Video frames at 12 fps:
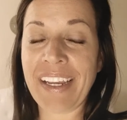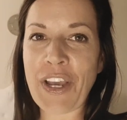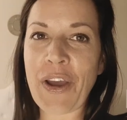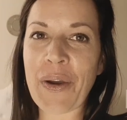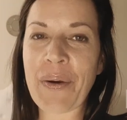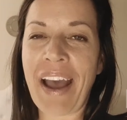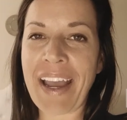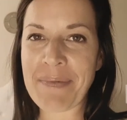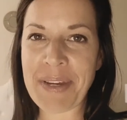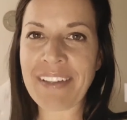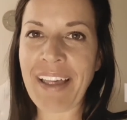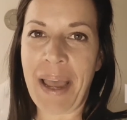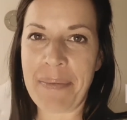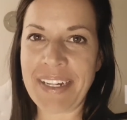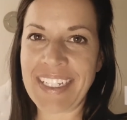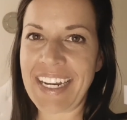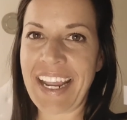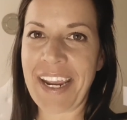So I'm
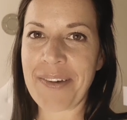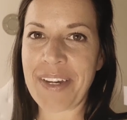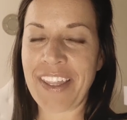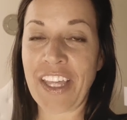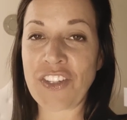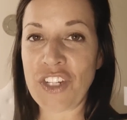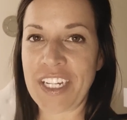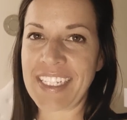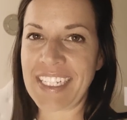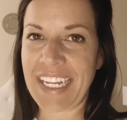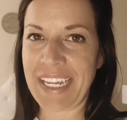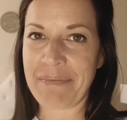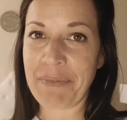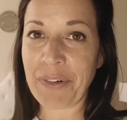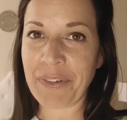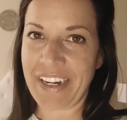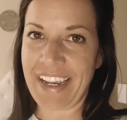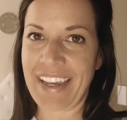collabing today with Justine
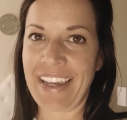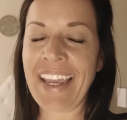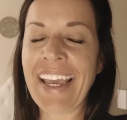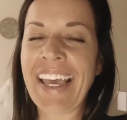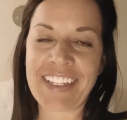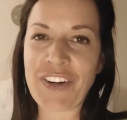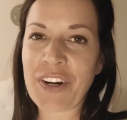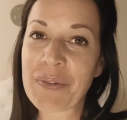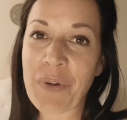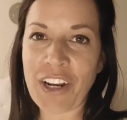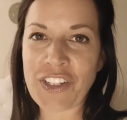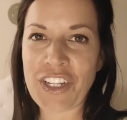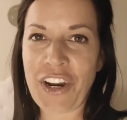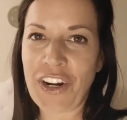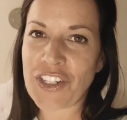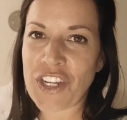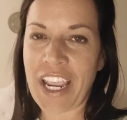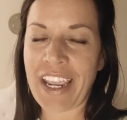Marie. I started watching her
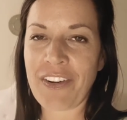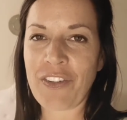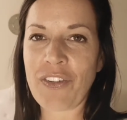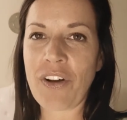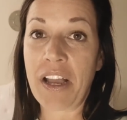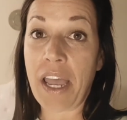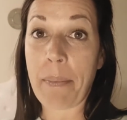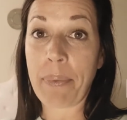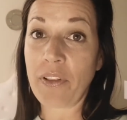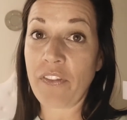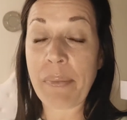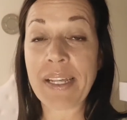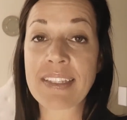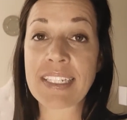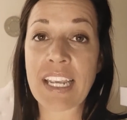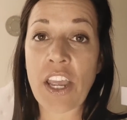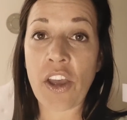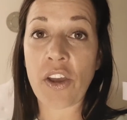channel a couple of months
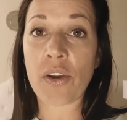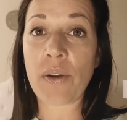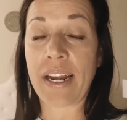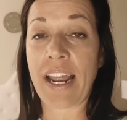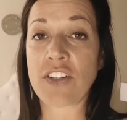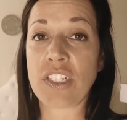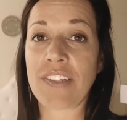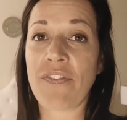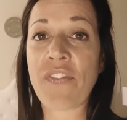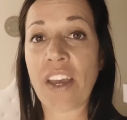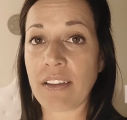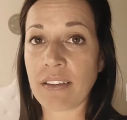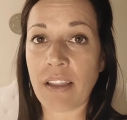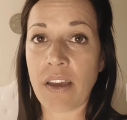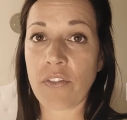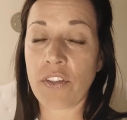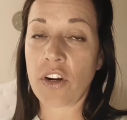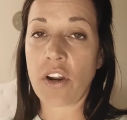ago and I just fell in
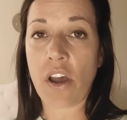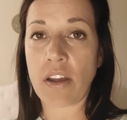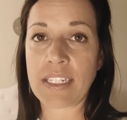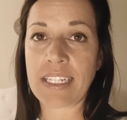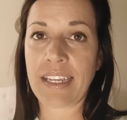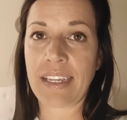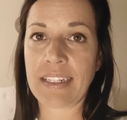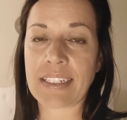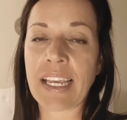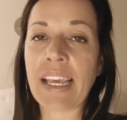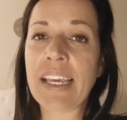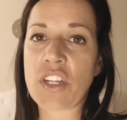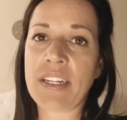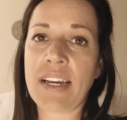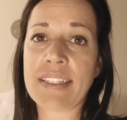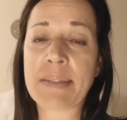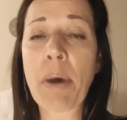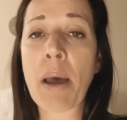love with her content. She
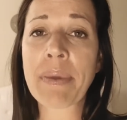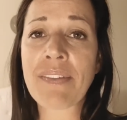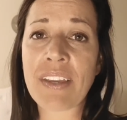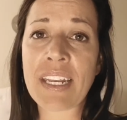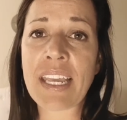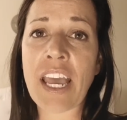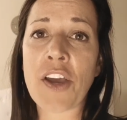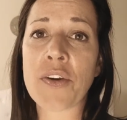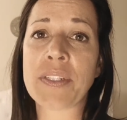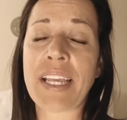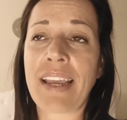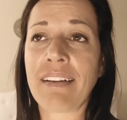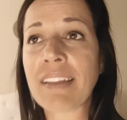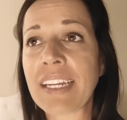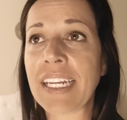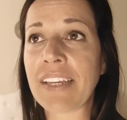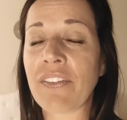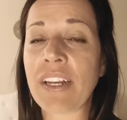does mommy videos and
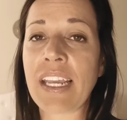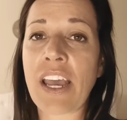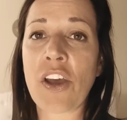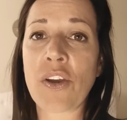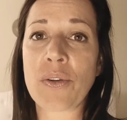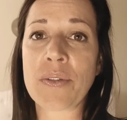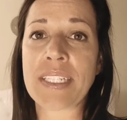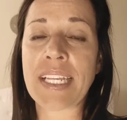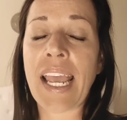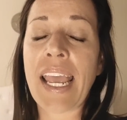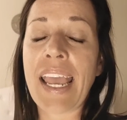cleaning videos